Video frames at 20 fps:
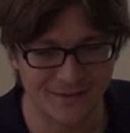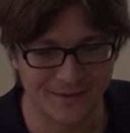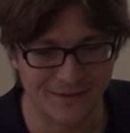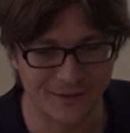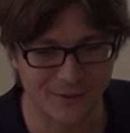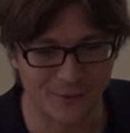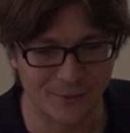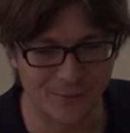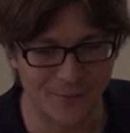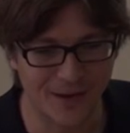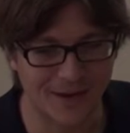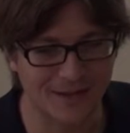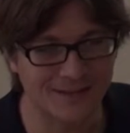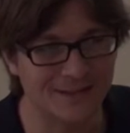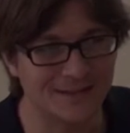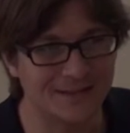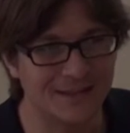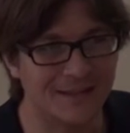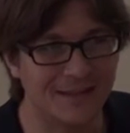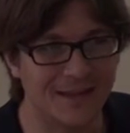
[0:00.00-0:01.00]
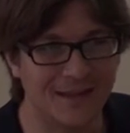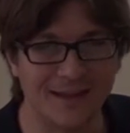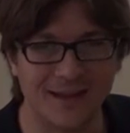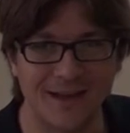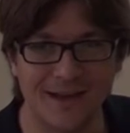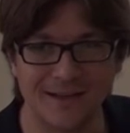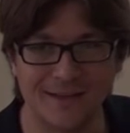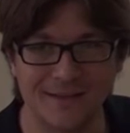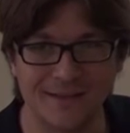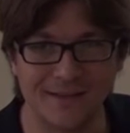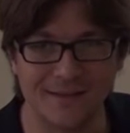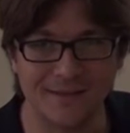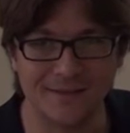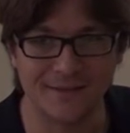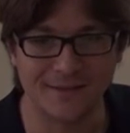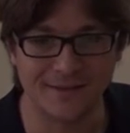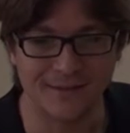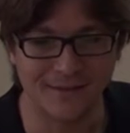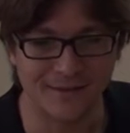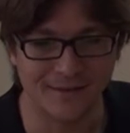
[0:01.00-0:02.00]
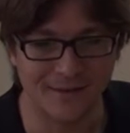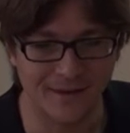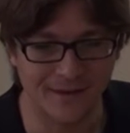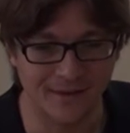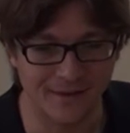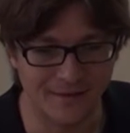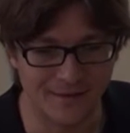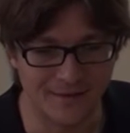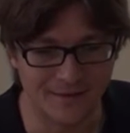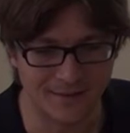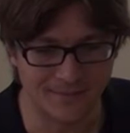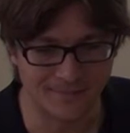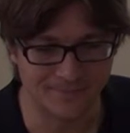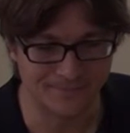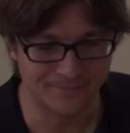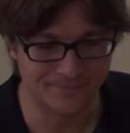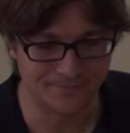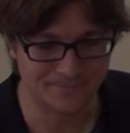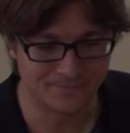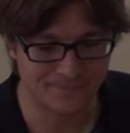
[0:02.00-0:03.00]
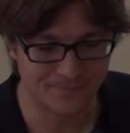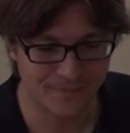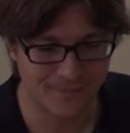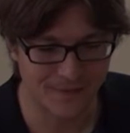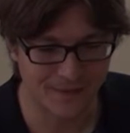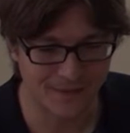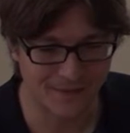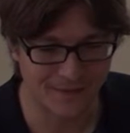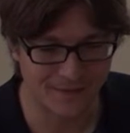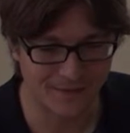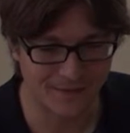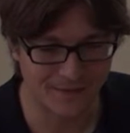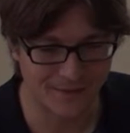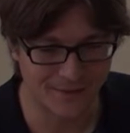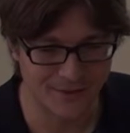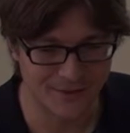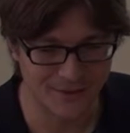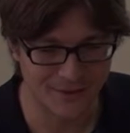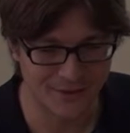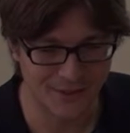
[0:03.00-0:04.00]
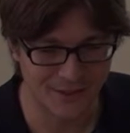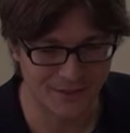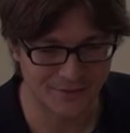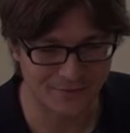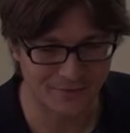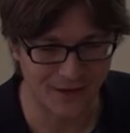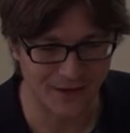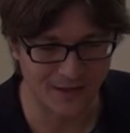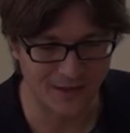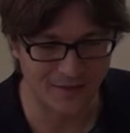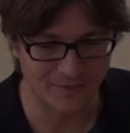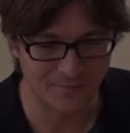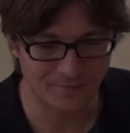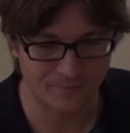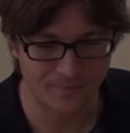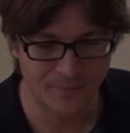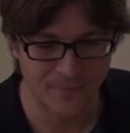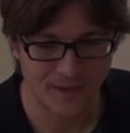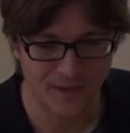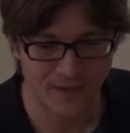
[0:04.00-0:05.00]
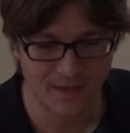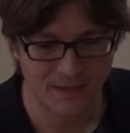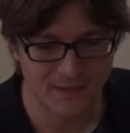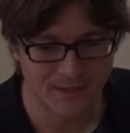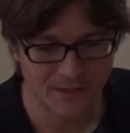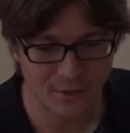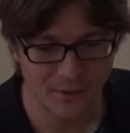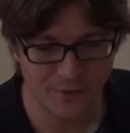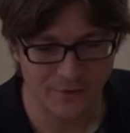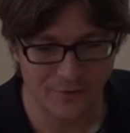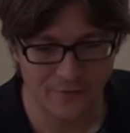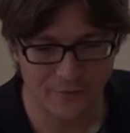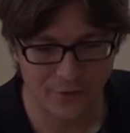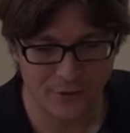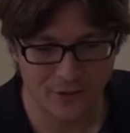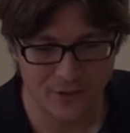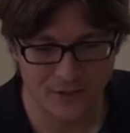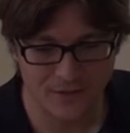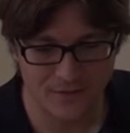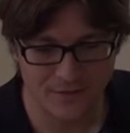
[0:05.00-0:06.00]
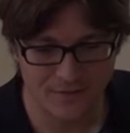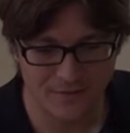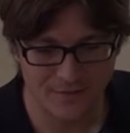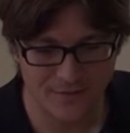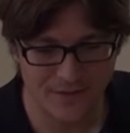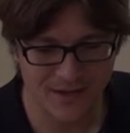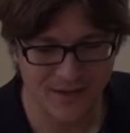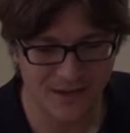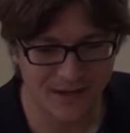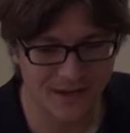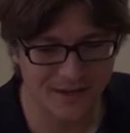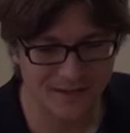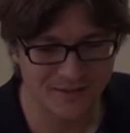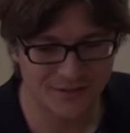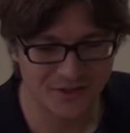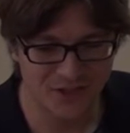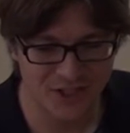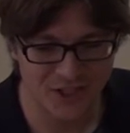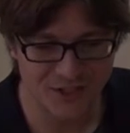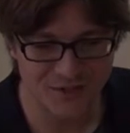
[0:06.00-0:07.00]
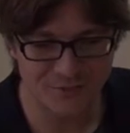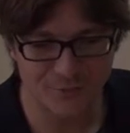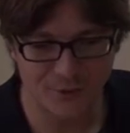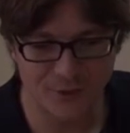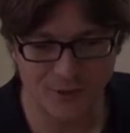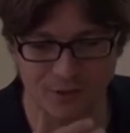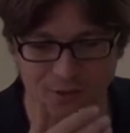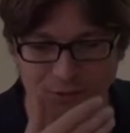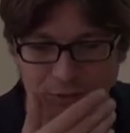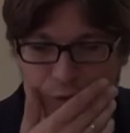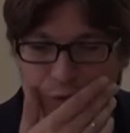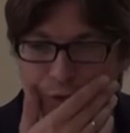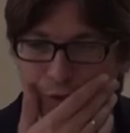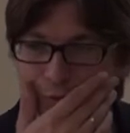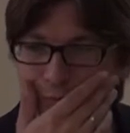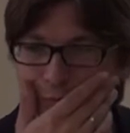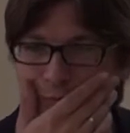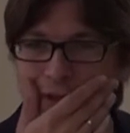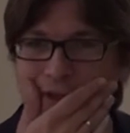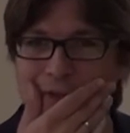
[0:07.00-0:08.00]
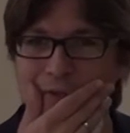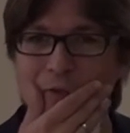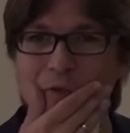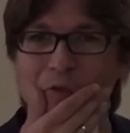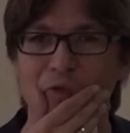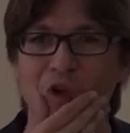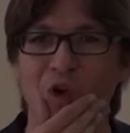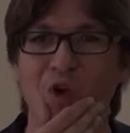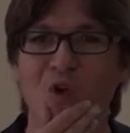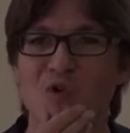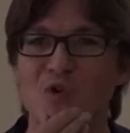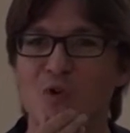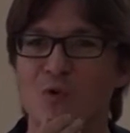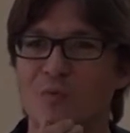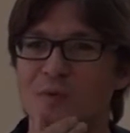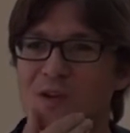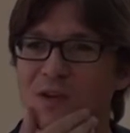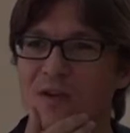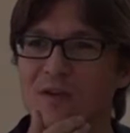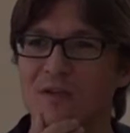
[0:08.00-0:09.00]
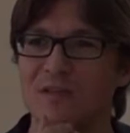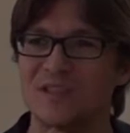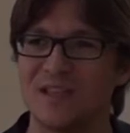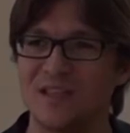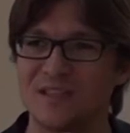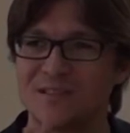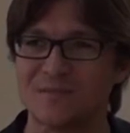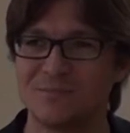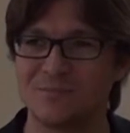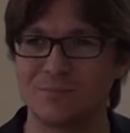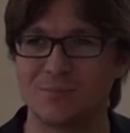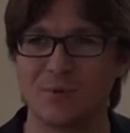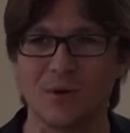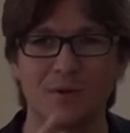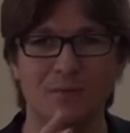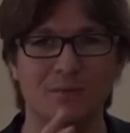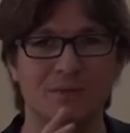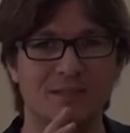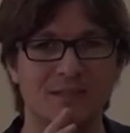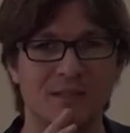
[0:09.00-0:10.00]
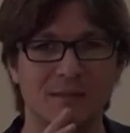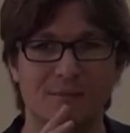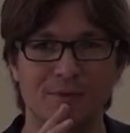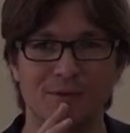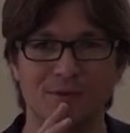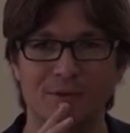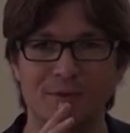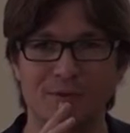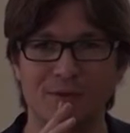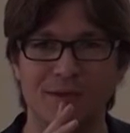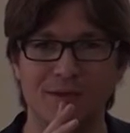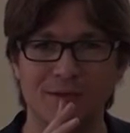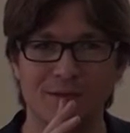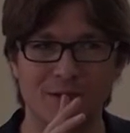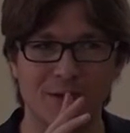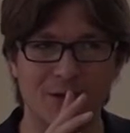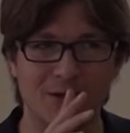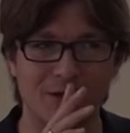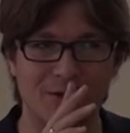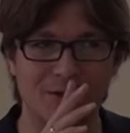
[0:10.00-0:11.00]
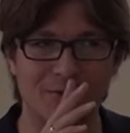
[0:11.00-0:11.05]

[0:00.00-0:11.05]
the commands that I had here in the syntax file. So the first thing I just want to show you, because that's probably something you can